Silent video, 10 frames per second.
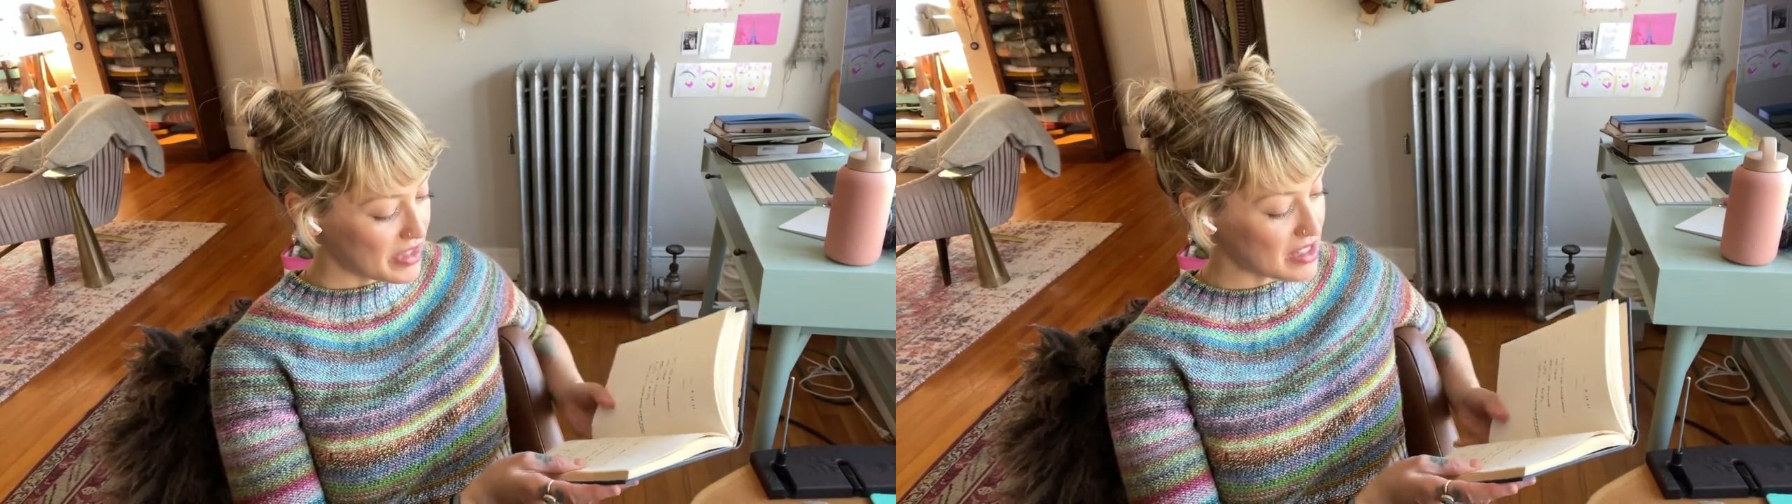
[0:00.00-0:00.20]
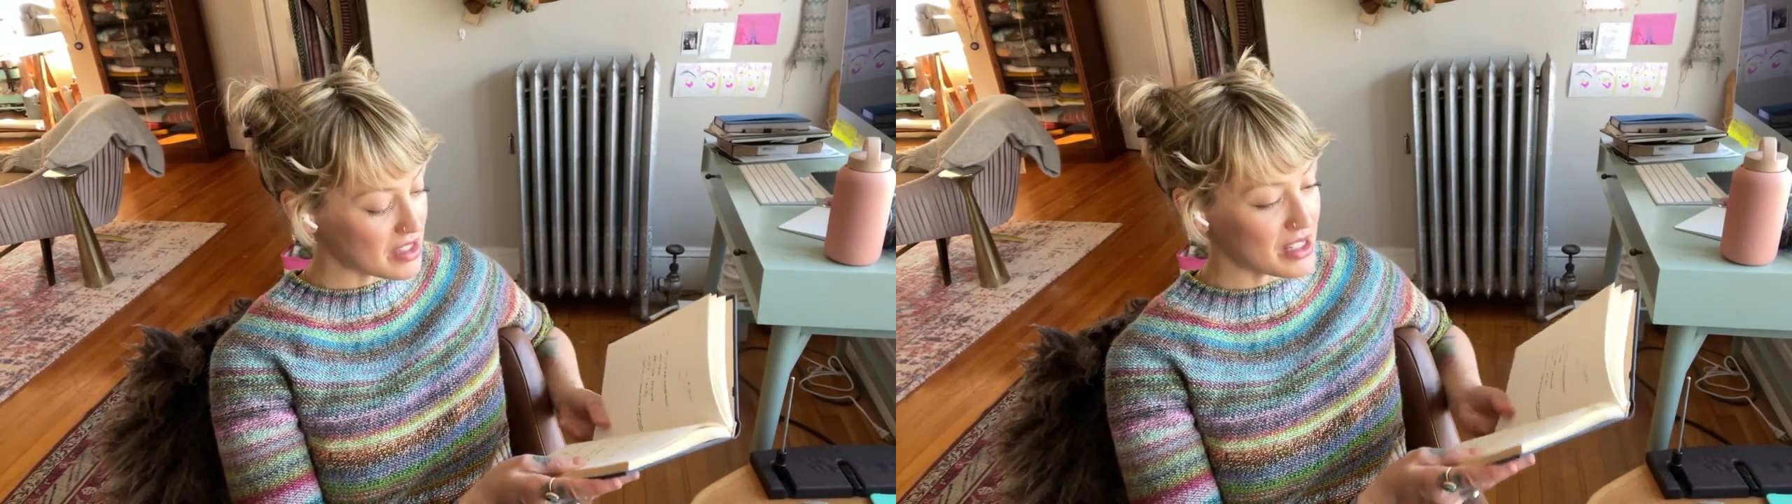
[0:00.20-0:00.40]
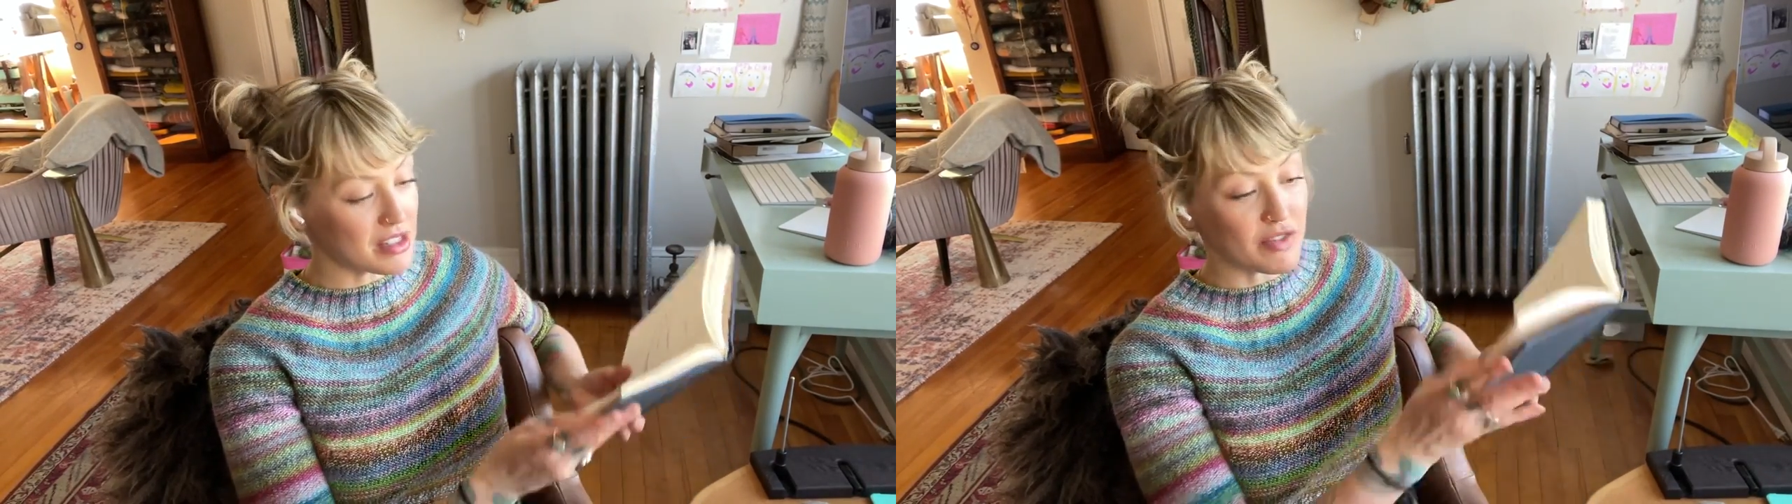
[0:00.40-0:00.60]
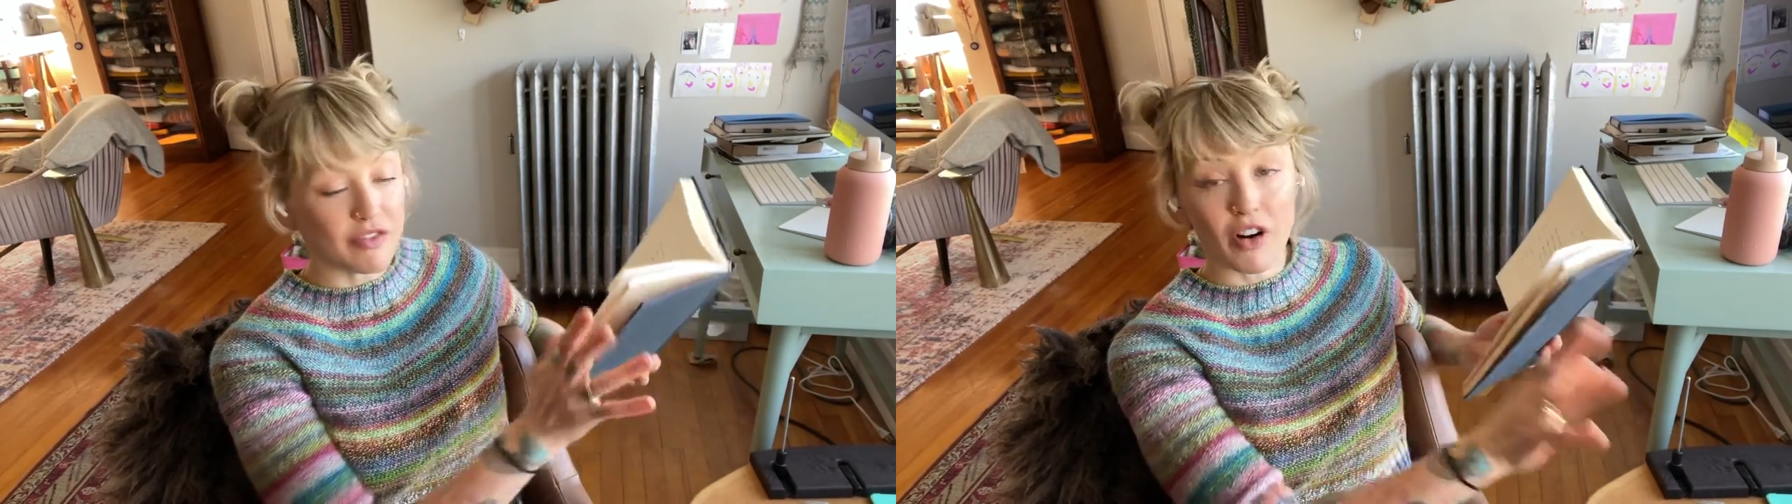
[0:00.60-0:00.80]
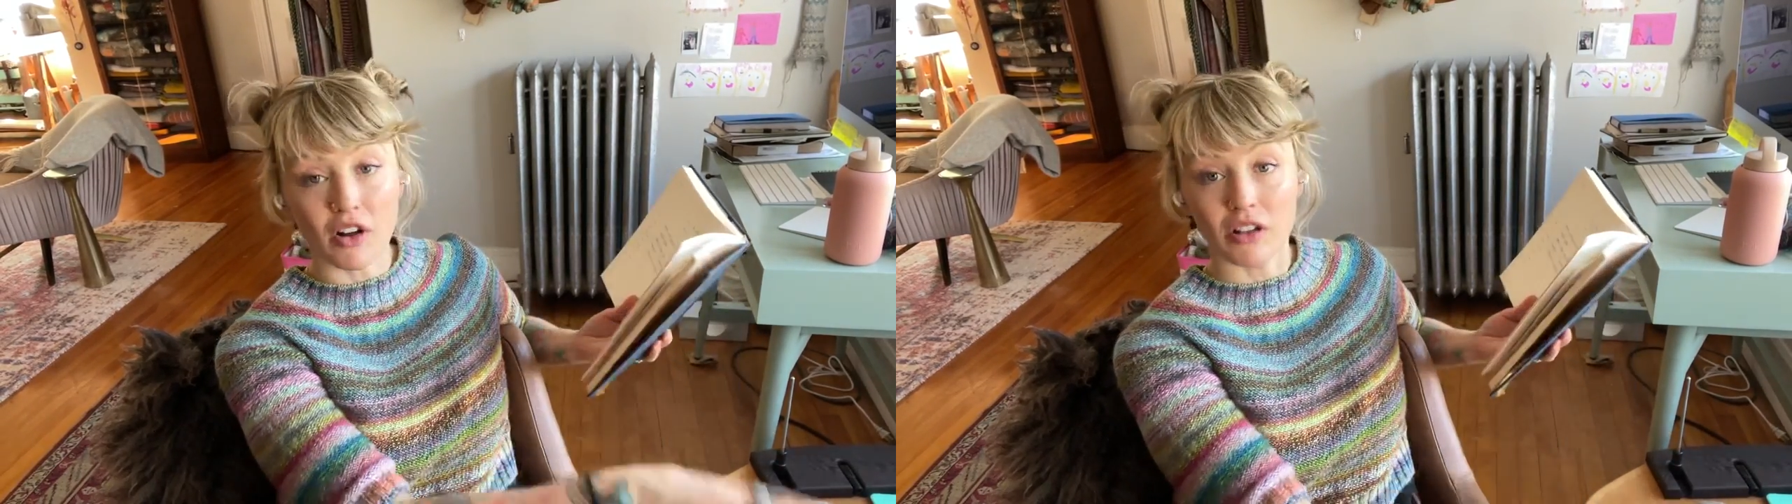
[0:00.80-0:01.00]
this is
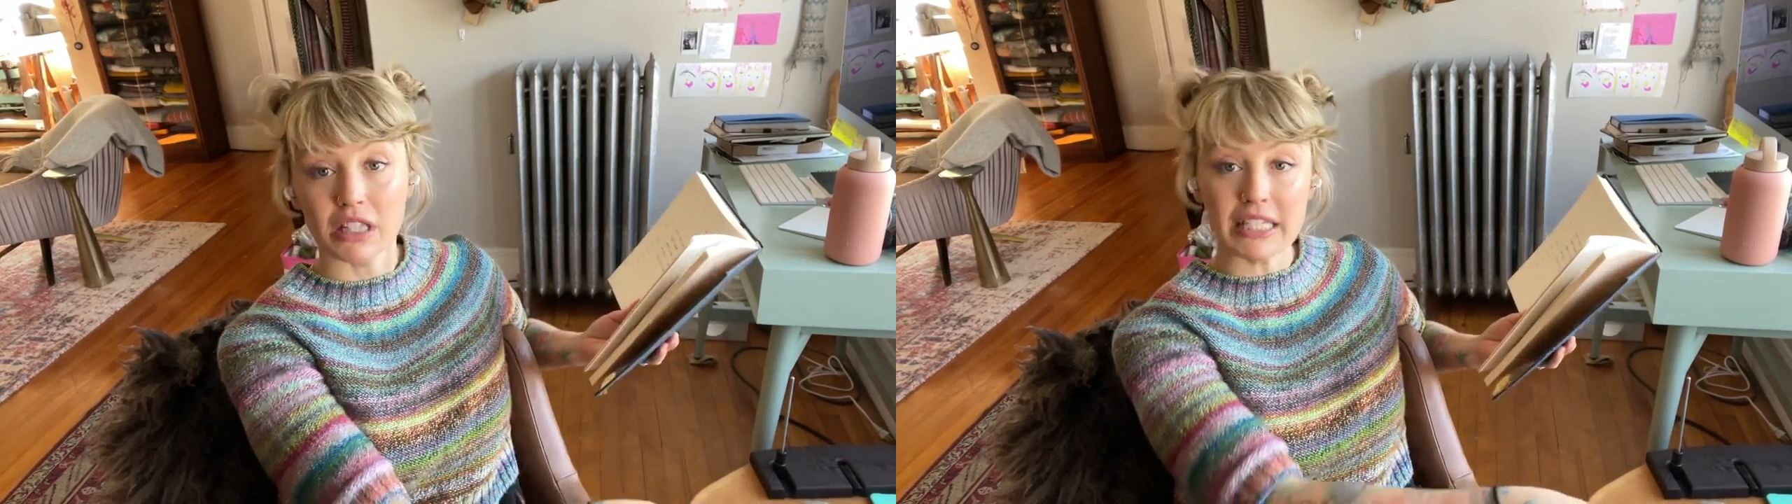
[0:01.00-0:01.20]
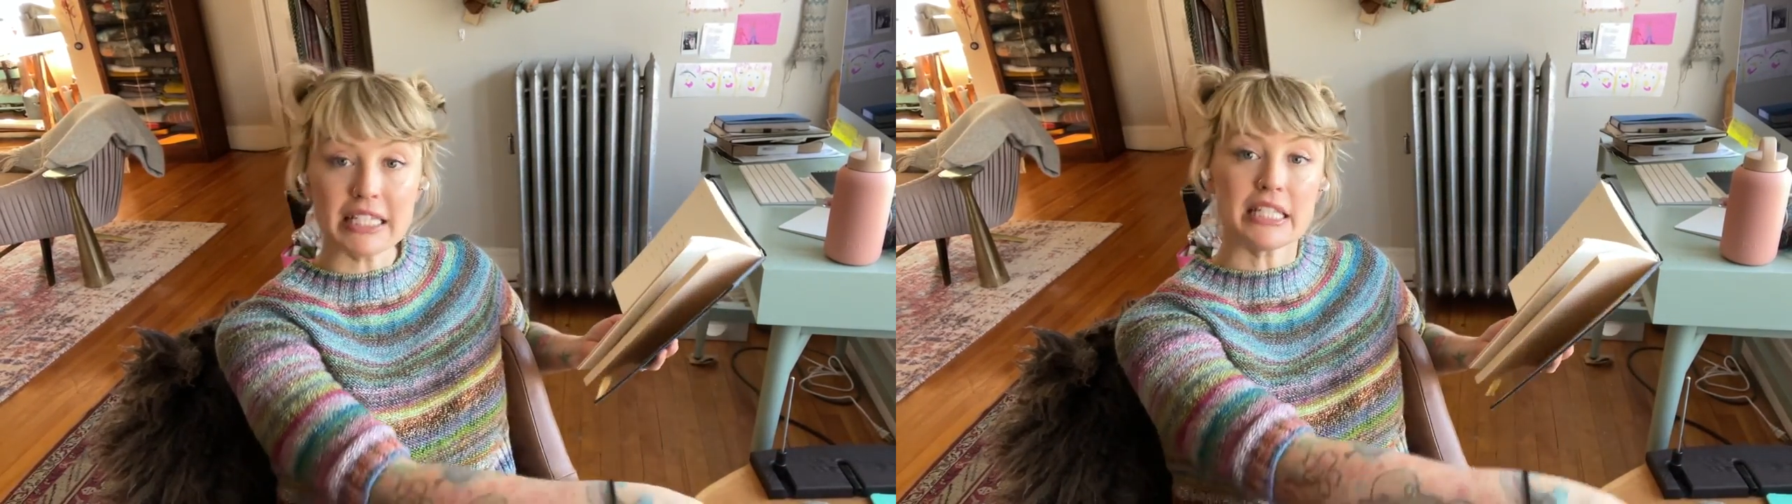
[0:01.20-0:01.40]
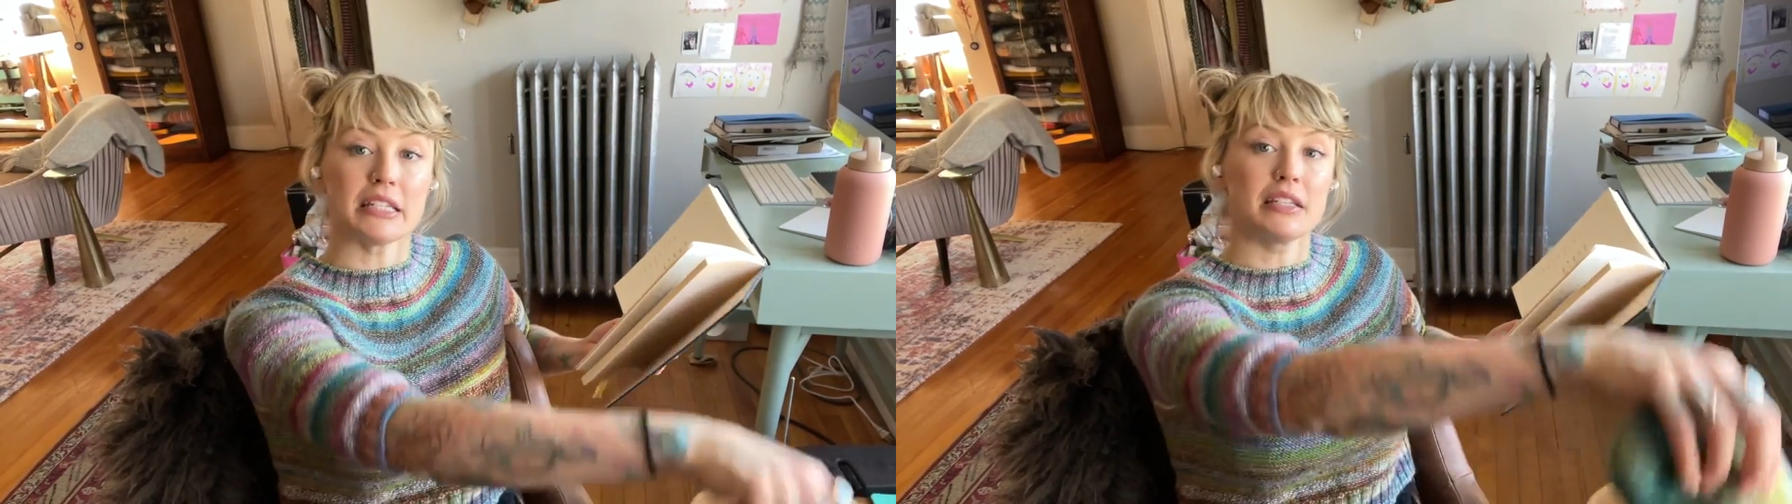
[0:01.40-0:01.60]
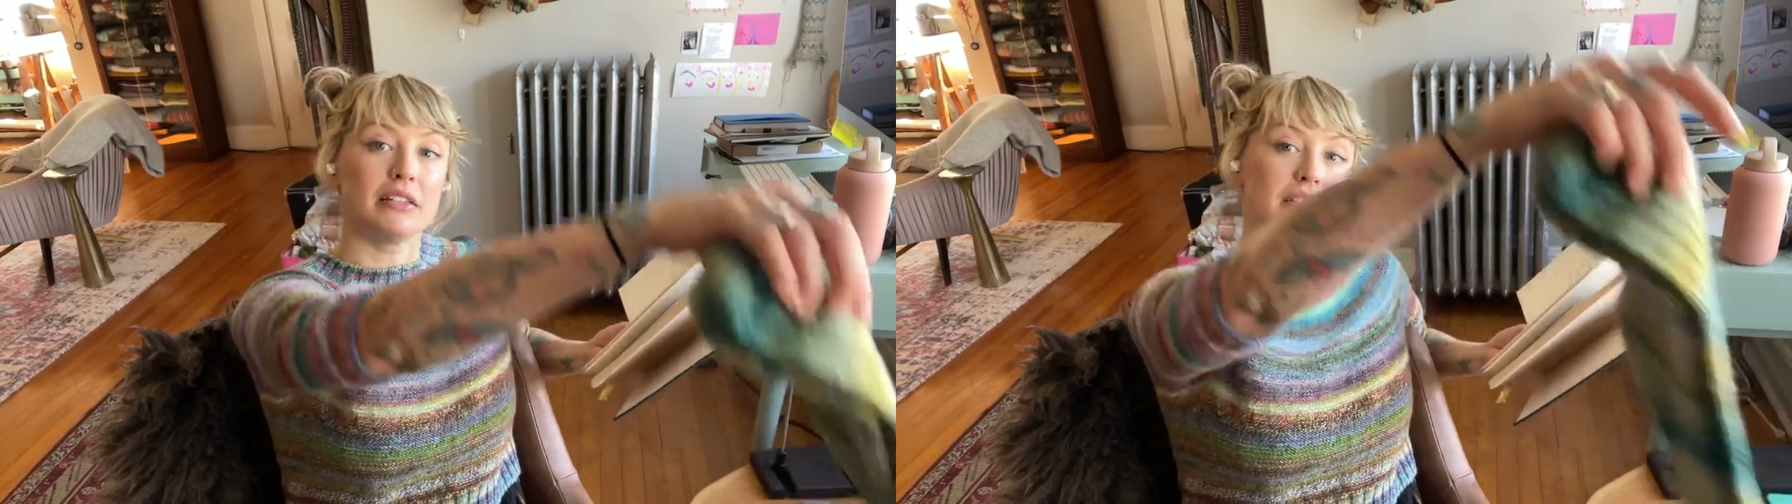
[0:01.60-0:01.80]
Falkland